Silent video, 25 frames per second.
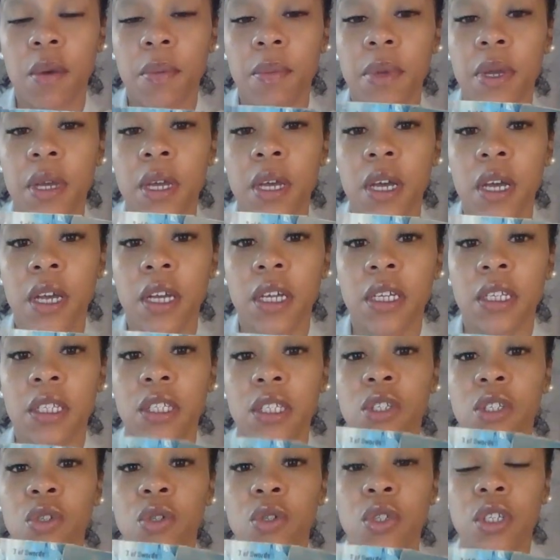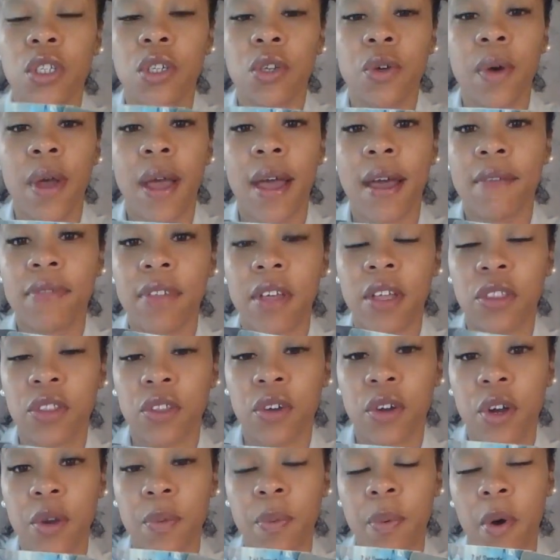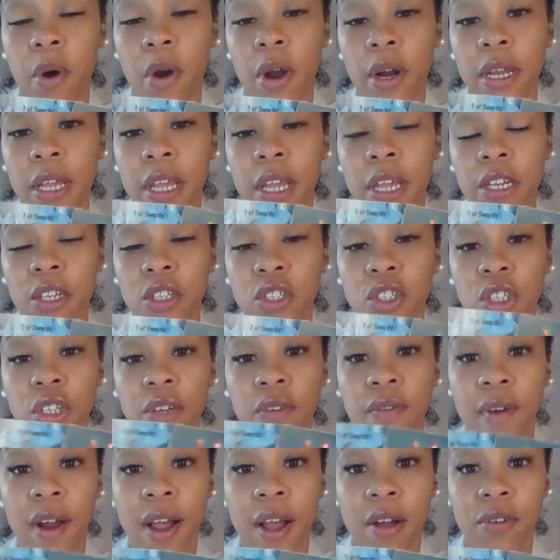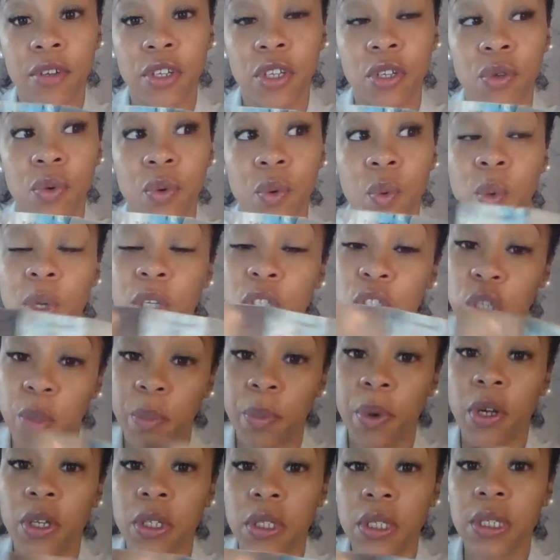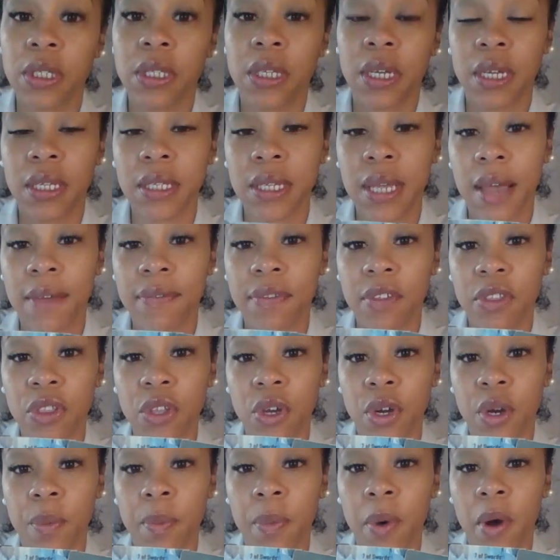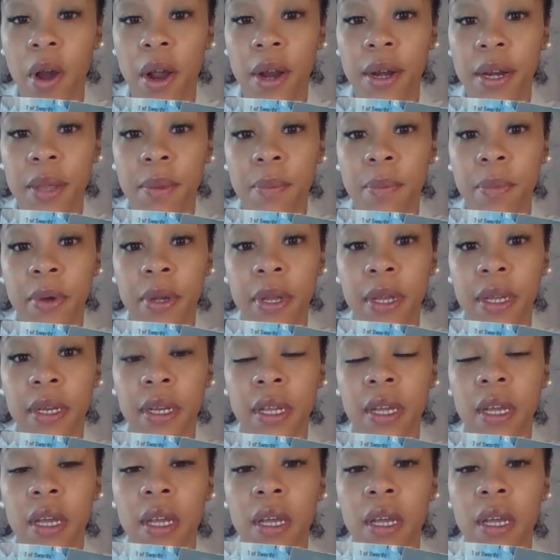because you still have that third party energy around you, which your person does have the third party, but